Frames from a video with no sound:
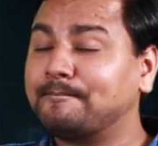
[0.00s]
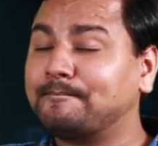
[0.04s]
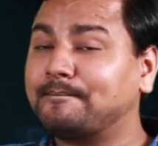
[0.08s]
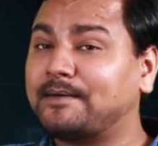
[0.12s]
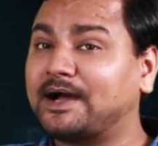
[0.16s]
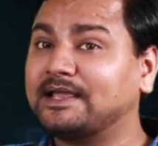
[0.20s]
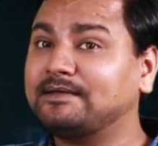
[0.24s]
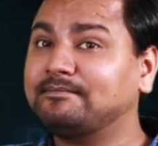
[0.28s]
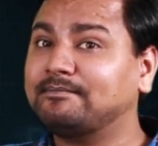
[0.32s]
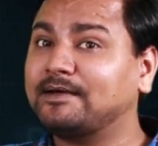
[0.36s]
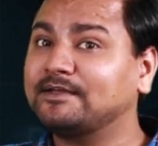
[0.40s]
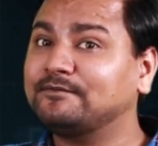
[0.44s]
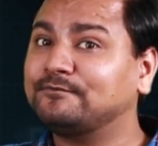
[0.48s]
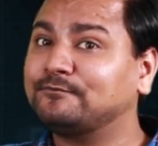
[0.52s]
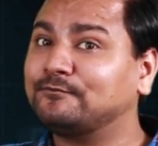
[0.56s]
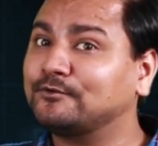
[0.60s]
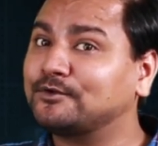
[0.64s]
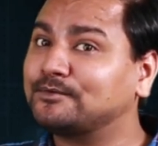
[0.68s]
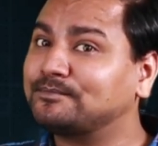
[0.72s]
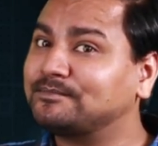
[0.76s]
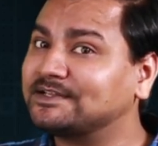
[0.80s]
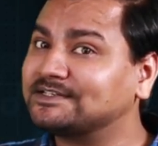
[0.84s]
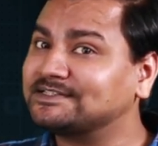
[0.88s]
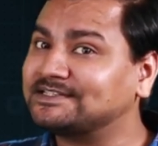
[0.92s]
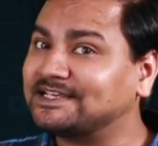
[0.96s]
pi by
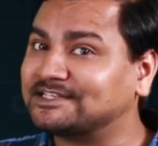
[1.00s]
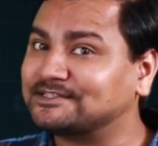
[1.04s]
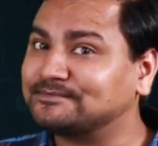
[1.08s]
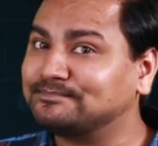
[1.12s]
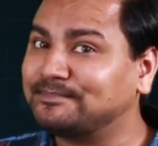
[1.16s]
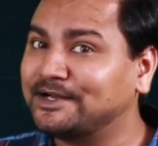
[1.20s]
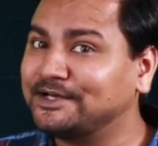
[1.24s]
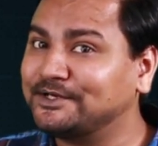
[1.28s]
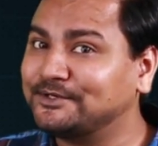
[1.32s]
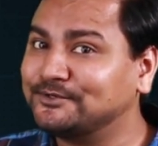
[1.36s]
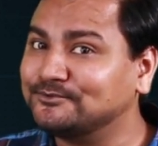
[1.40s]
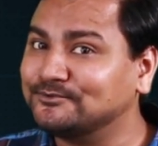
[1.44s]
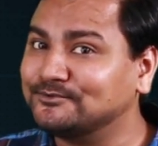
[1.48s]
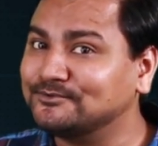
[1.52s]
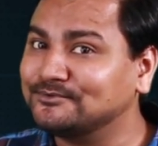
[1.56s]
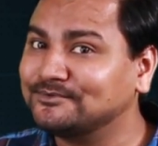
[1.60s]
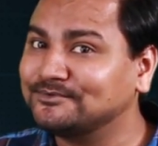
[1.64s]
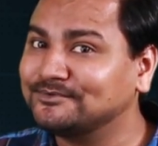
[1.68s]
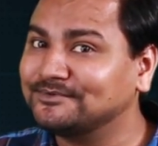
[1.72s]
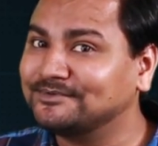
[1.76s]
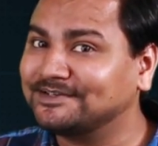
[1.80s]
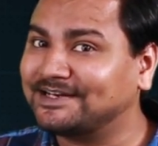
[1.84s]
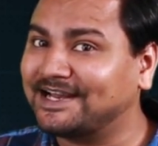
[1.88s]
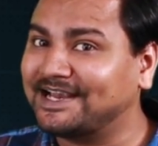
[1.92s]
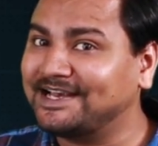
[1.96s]
4 plus x by 2,
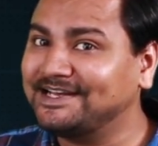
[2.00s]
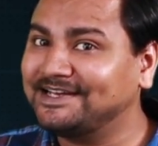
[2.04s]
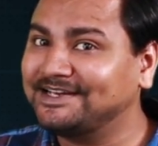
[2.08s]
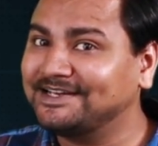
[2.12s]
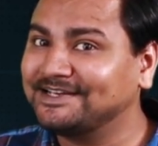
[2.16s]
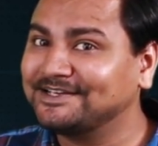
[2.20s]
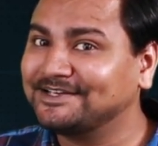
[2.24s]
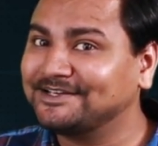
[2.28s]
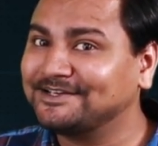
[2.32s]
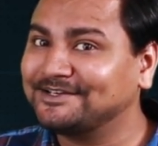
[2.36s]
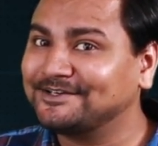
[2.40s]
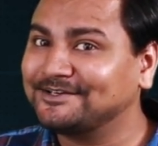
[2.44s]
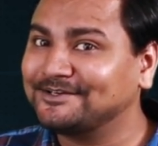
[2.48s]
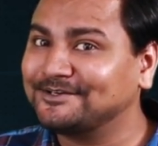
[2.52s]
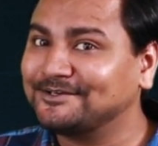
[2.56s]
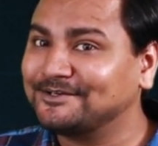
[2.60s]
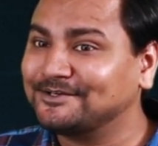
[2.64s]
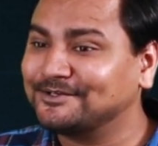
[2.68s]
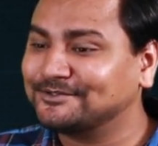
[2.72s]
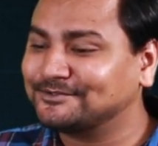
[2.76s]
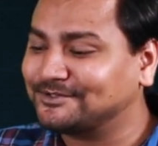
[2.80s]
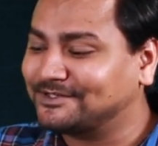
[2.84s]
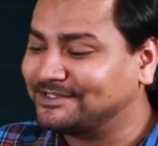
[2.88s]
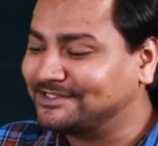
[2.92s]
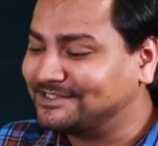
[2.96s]
right?
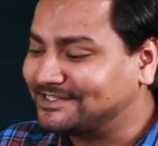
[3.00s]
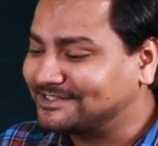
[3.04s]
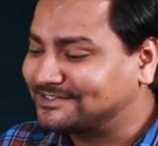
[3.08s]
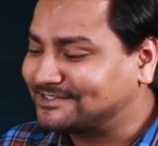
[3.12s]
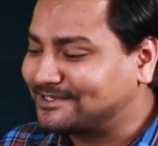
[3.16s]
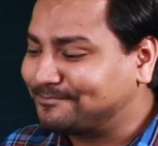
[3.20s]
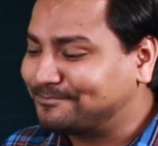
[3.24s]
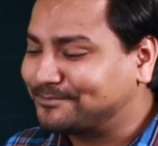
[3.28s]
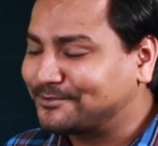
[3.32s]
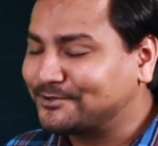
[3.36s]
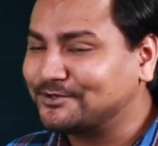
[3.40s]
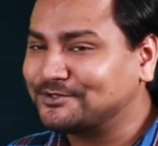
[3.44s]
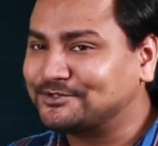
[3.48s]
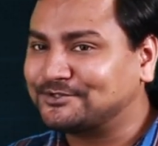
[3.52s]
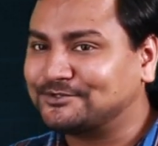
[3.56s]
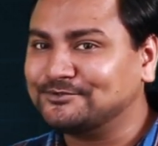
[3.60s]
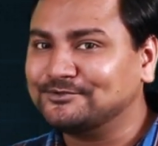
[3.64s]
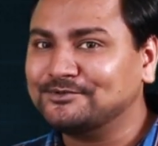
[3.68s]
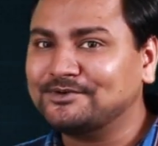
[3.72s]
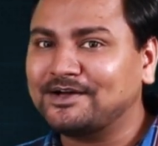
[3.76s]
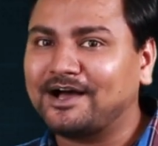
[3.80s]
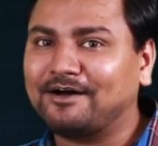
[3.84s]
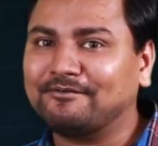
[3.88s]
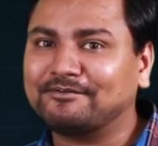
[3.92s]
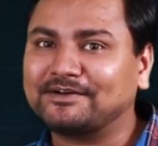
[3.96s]
So in this approach
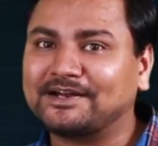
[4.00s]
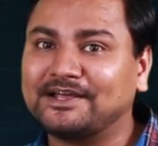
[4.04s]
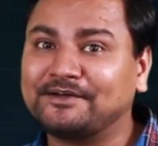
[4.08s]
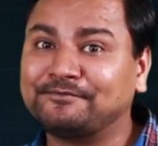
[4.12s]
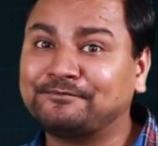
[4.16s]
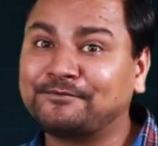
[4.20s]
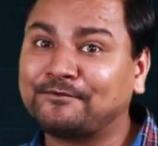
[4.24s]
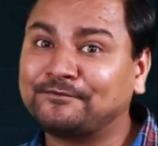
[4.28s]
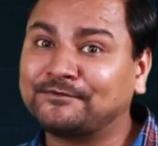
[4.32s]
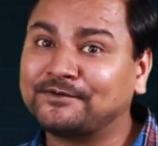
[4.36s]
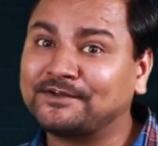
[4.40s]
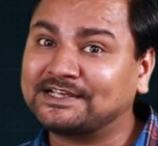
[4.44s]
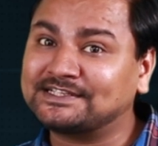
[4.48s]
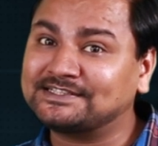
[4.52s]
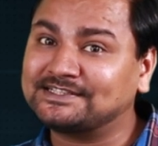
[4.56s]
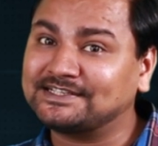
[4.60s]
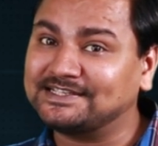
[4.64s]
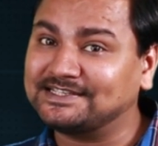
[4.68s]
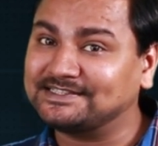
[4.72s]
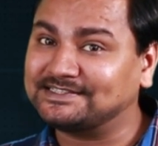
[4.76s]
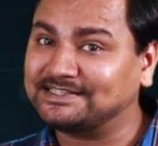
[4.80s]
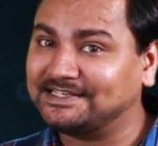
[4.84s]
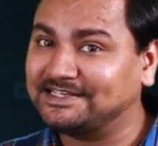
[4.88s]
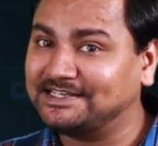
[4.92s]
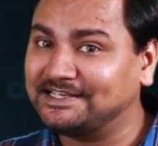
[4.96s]
two, our f of x
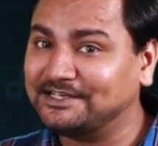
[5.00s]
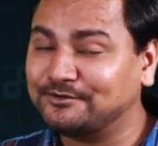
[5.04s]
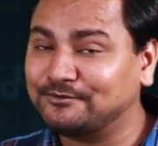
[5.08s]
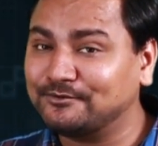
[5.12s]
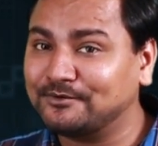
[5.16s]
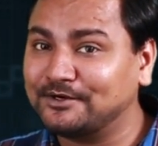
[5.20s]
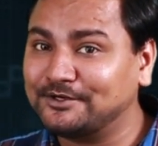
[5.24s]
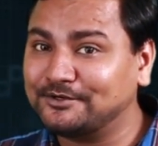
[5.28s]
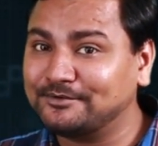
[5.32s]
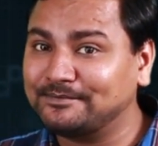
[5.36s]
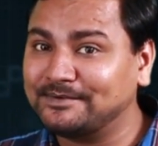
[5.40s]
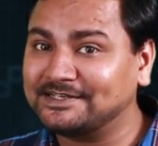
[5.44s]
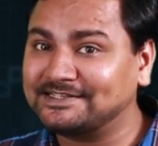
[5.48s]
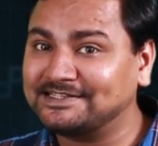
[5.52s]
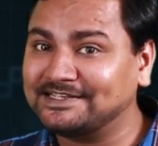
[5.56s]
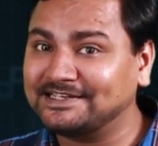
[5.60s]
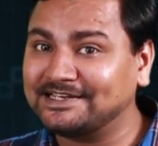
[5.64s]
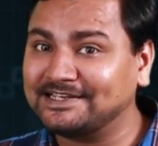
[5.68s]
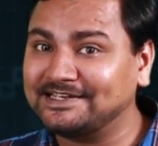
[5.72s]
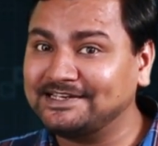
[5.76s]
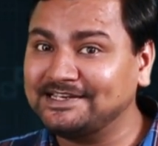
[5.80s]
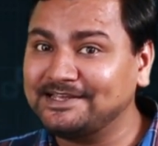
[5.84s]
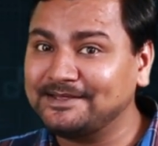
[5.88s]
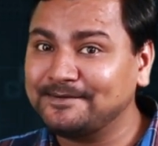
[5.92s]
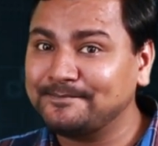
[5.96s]
is equal to
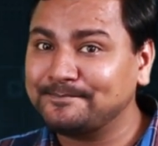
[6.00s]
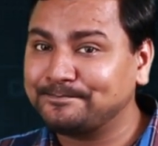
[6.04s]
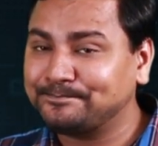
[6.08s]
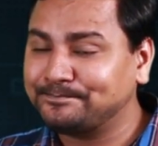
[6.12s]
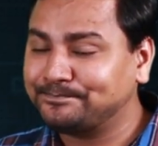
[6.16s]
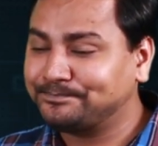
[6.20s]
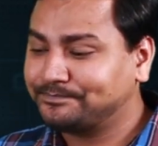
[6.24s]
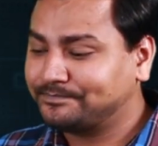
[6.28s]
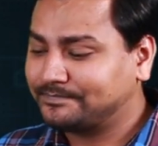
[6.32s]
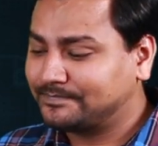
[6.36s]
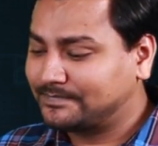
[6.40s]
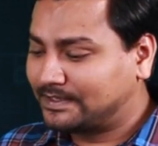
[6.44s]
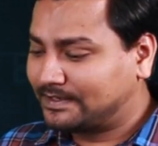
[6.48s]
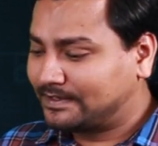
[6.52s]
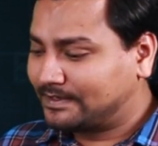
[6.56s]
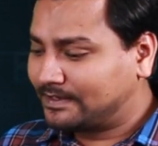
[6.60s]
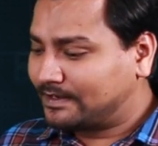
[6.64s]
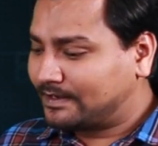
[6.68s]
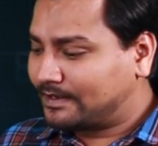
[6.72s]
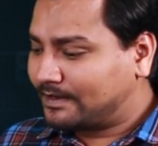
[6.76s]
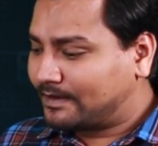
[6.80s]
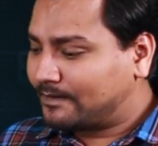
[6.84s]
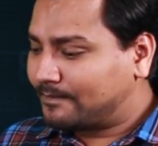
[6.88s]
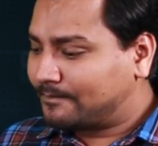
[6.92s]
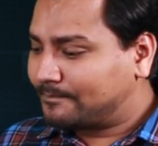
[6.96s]
basically
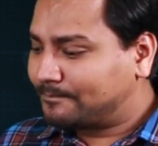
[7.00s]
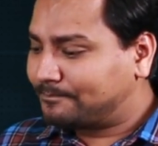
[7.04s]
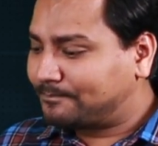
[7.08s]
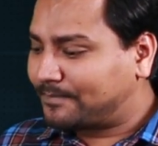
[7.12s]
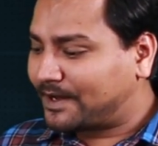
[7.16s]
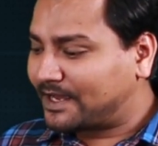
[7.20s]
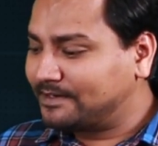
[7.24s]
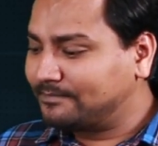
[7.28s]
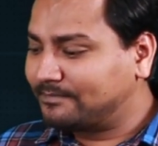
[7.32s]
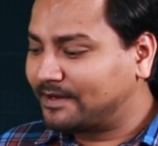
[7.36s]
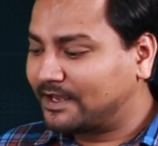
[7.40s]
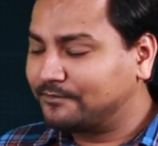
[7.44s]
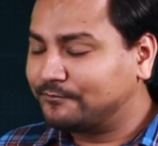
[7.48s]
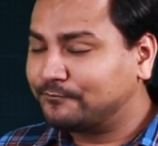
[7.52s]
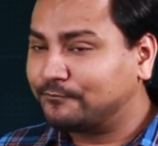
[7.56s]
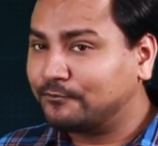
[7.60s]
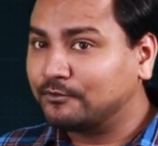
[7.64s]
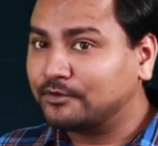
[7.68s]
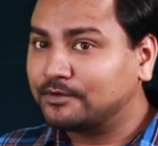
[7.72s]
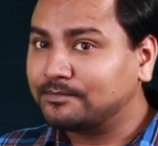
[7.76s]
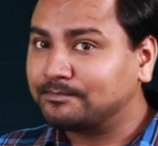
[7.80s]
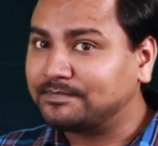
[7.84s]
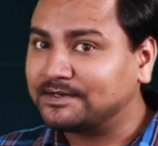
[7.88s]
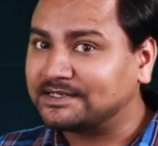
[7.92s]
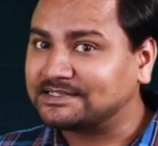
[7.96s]
pi by
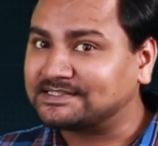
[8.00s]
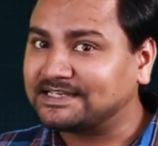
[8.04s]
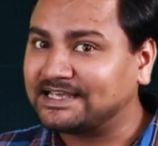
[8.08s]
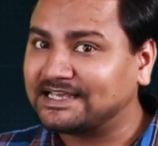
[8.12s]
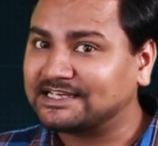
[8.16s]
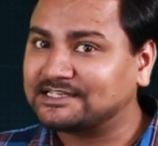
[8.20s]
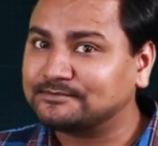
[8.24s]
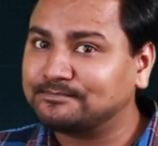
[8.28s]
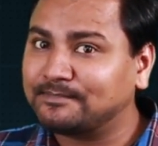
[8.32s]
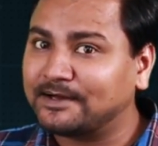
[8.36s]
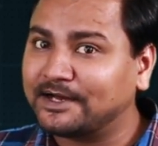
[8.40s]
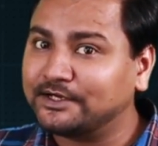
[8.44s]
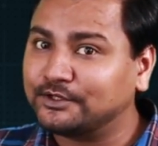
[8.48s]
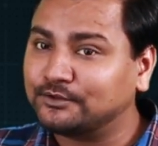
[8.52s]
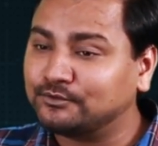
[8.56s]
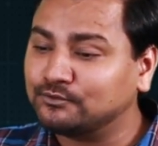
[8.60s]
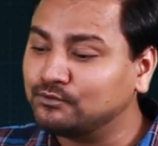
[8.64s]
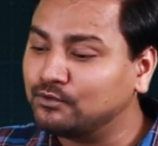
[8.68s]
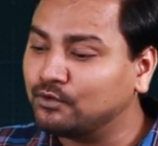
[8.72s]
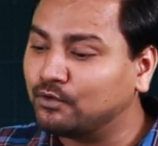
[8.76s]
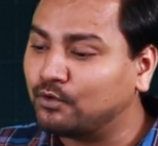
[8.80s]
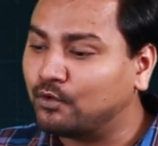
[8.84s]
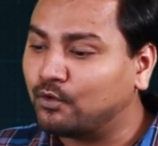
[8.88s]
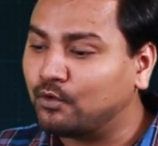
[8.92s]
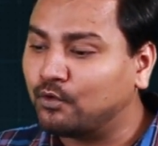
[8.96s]
4 plus x by
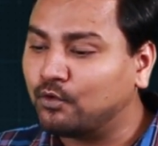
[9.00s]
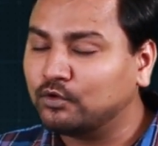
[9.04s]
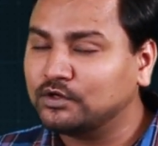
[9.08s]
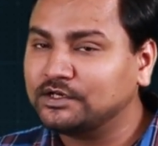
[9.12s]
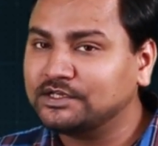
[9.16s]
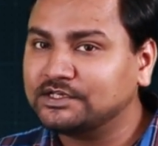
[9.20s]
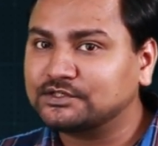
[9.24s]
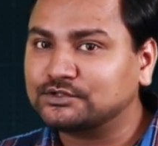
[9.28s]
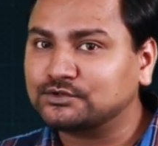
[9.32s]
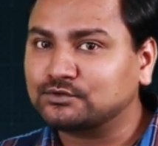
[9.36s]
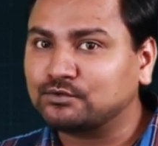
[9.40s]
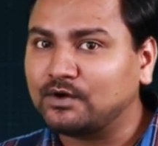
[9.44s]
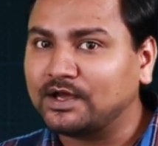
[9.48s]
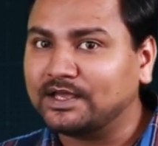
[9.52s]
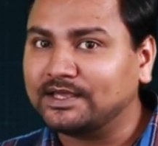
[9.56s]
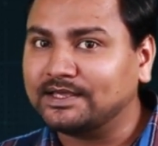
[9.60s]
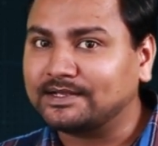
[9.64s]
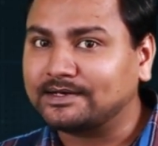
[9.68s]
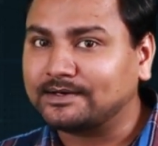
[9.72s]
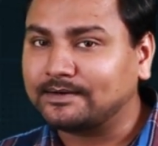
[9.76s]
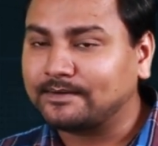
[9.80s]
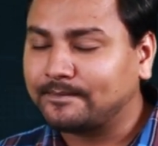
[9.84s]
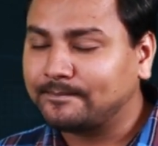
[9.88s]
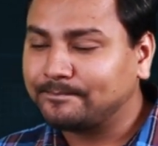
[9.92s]
2 whole square